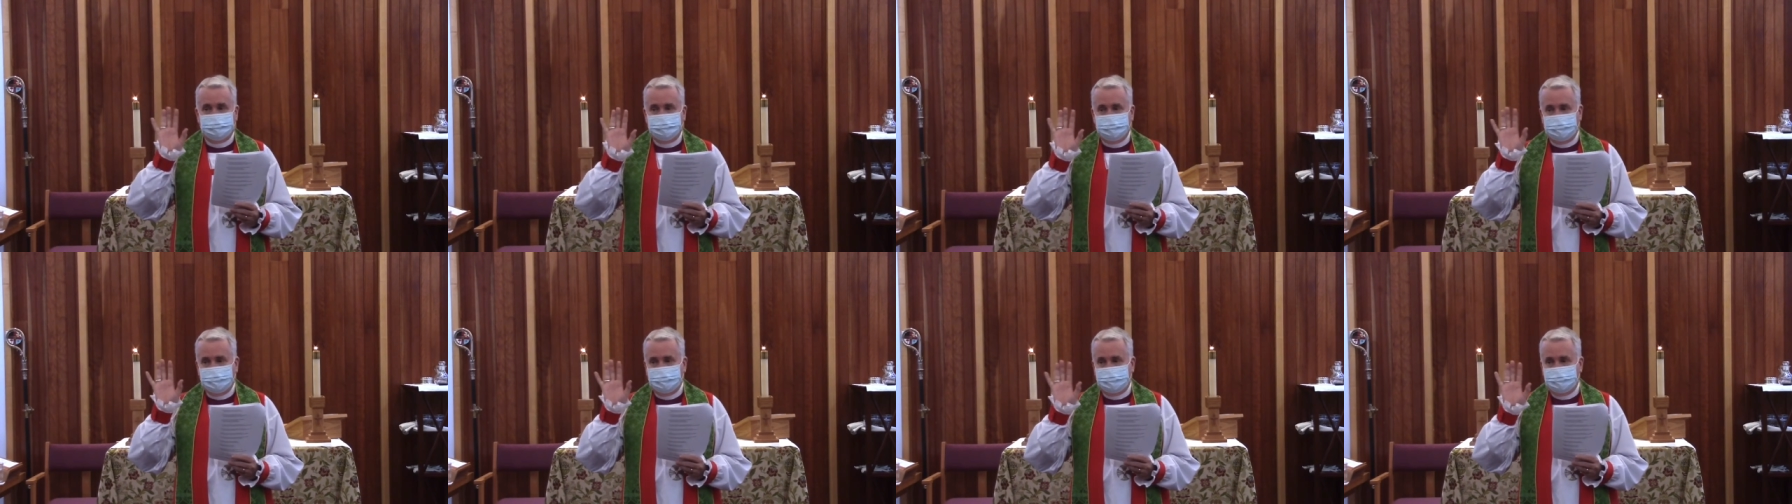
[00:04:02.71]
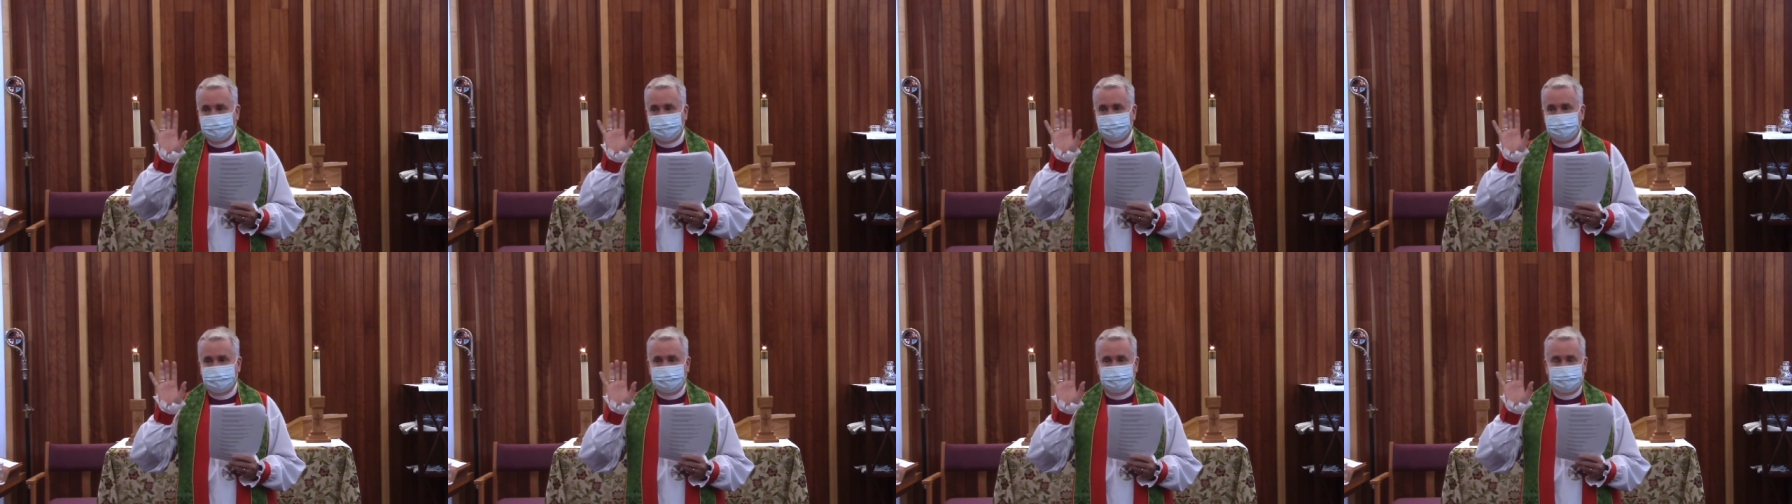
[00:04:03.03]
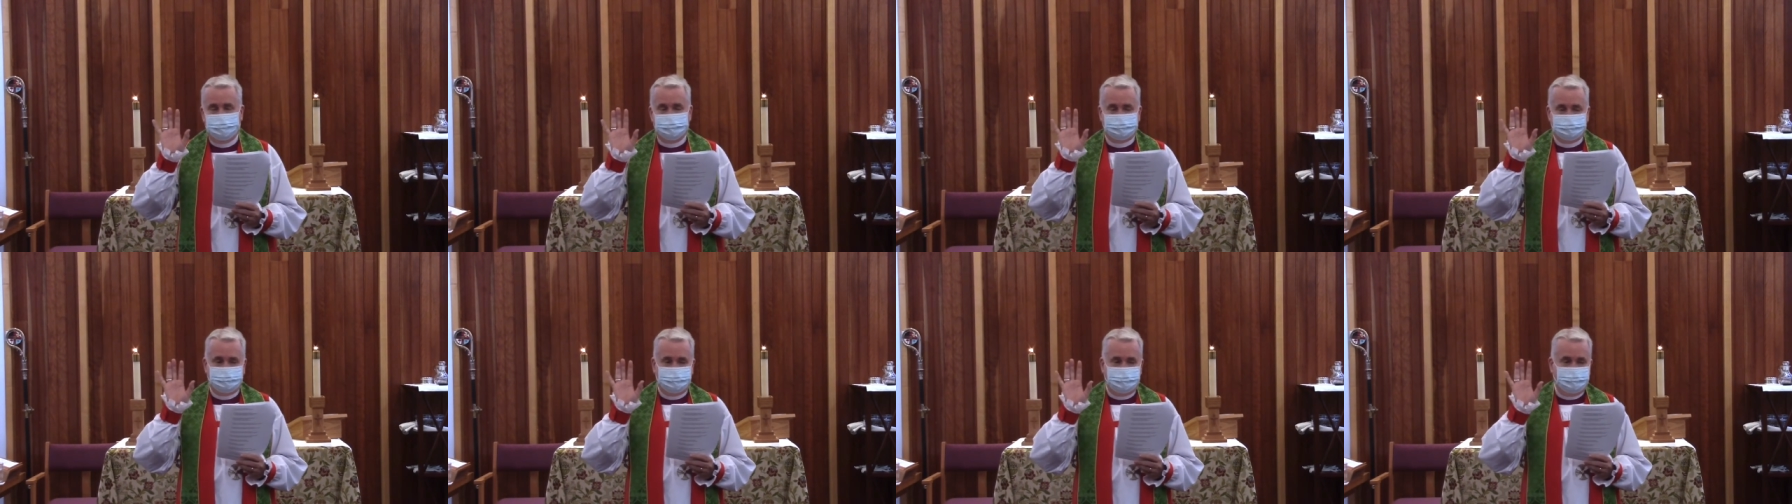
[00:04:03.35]
by
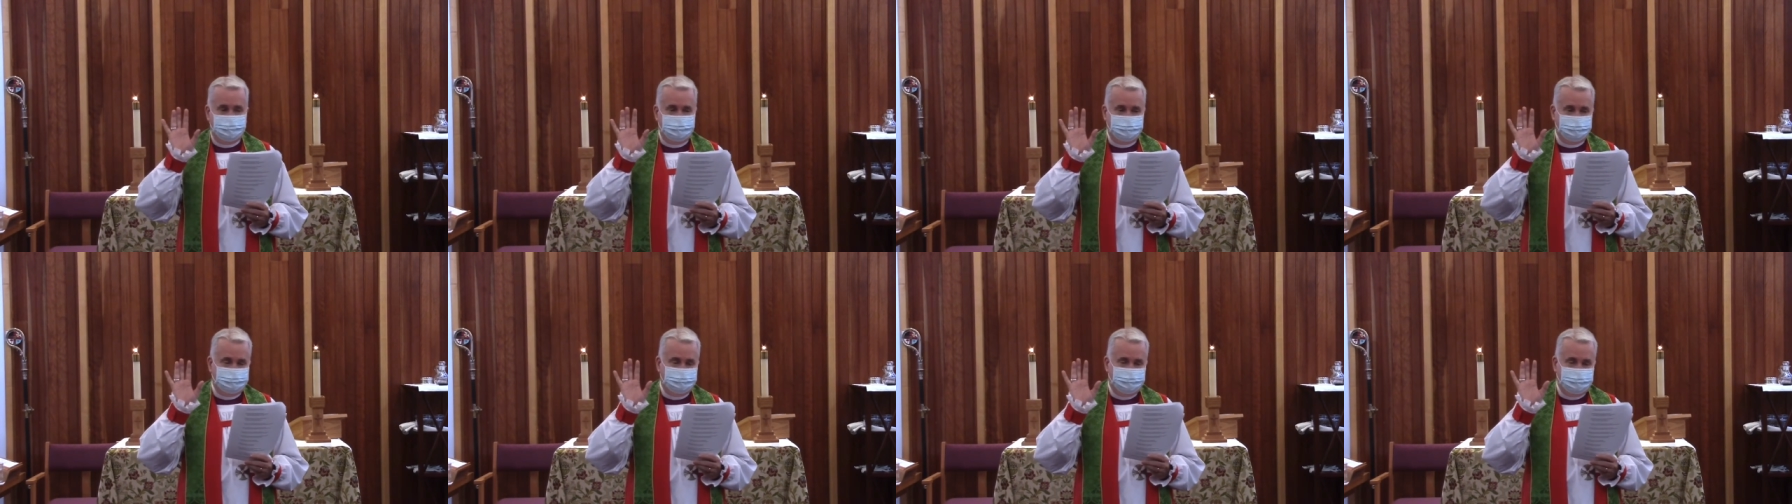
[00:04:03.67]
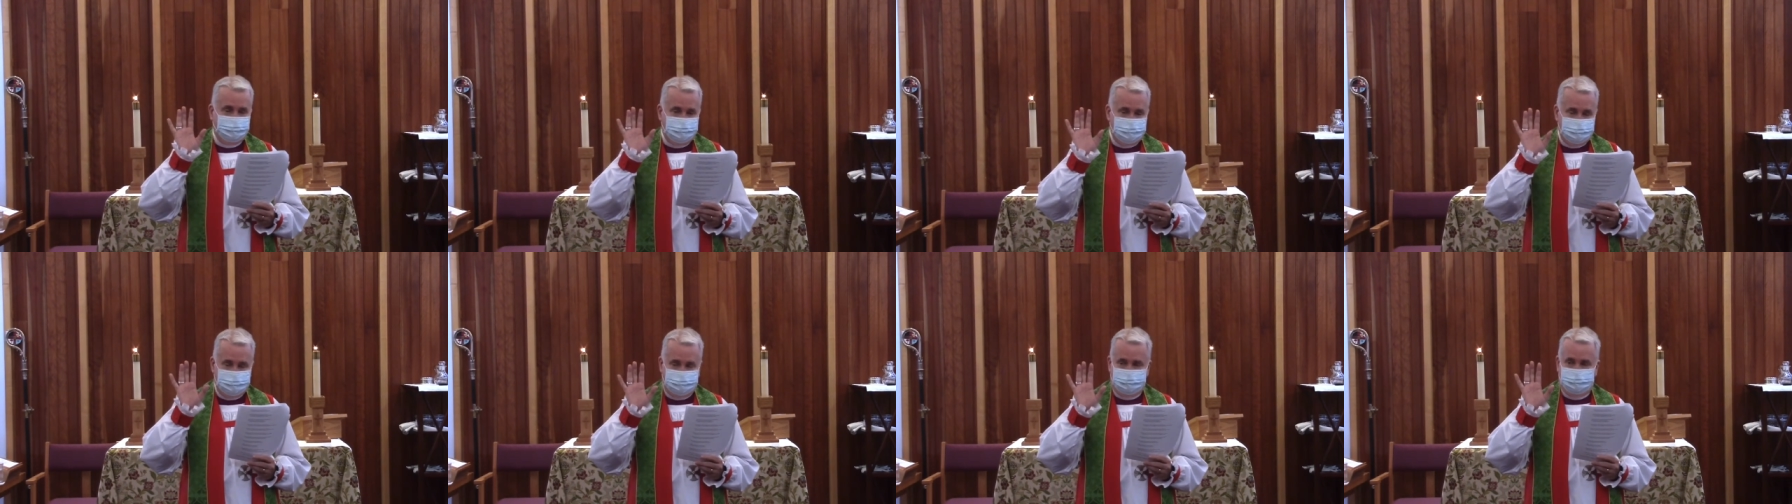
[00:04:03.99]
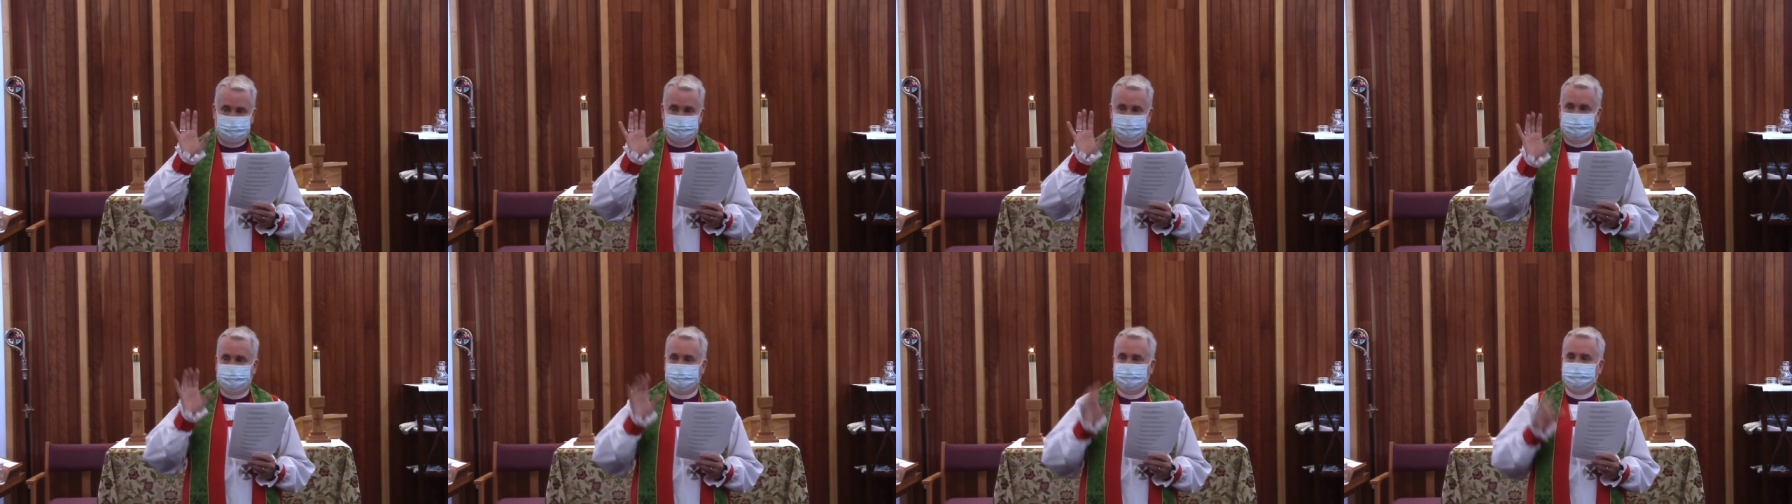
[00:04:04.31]
comparison, is
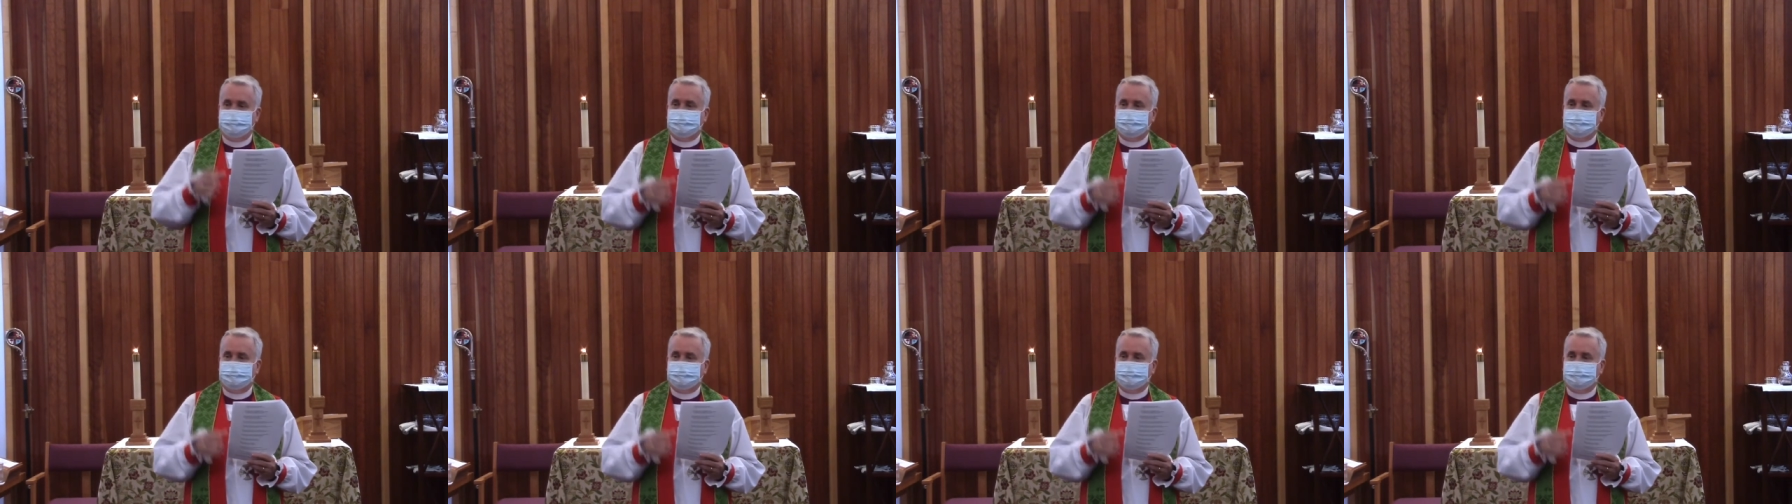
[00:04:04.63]
easy.